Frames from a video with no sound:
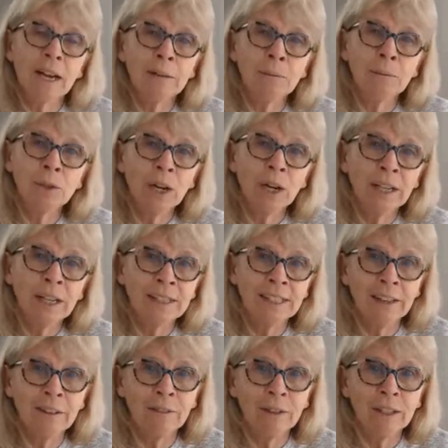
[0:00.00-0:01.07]
I'm trying to
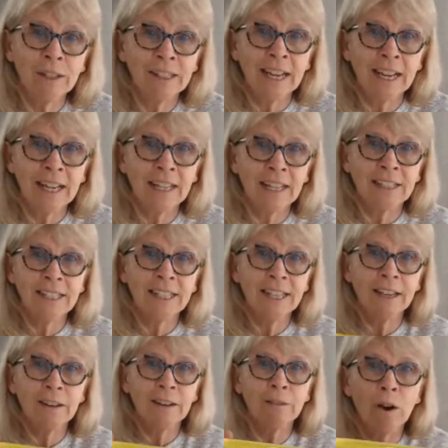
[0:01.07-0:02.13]
get it to
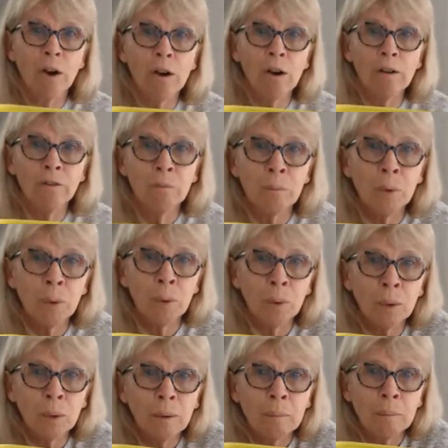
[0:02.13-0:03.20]
give off more
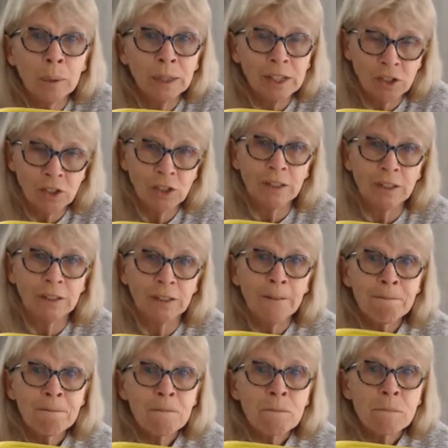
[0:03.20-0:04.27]
moisture.
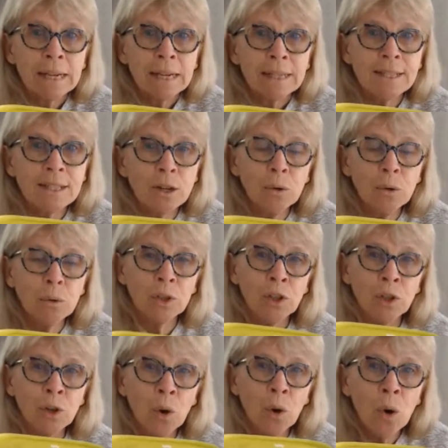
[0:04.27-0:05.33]
So
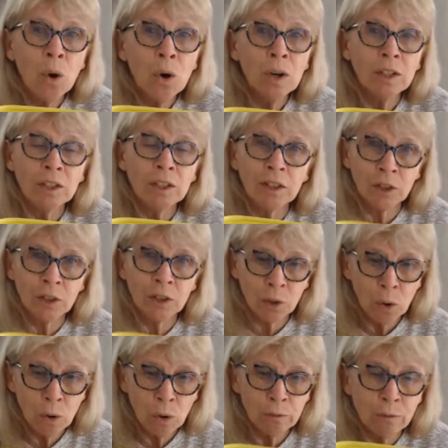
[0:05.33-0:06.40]

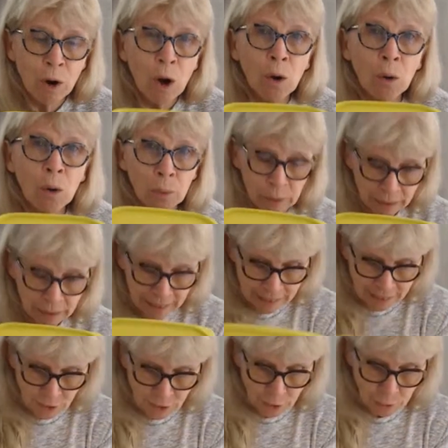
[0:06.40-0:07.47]
your role
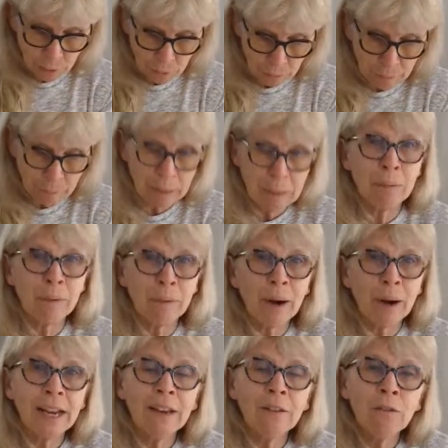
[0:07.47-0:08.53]
is to be
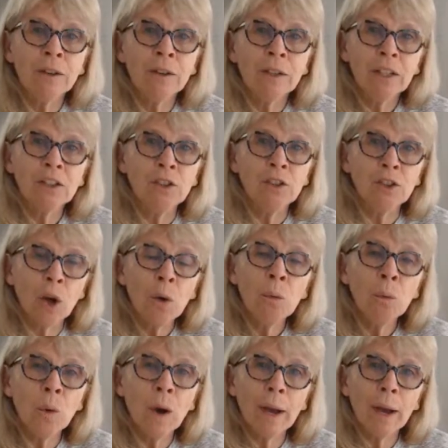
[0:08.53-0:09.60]
brave.
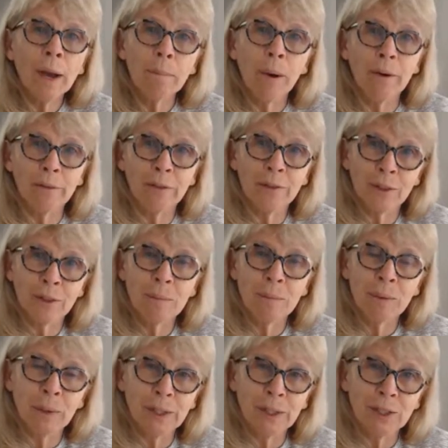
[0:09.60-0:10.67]
Don't wipe off the
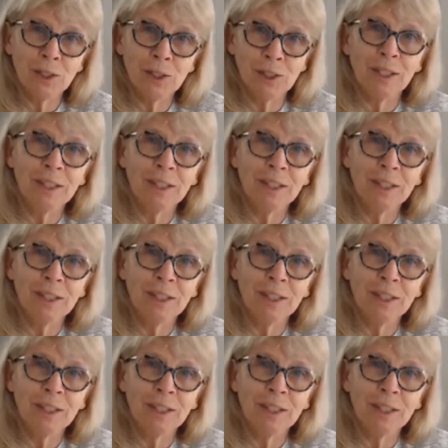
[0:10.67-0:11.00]
moisture.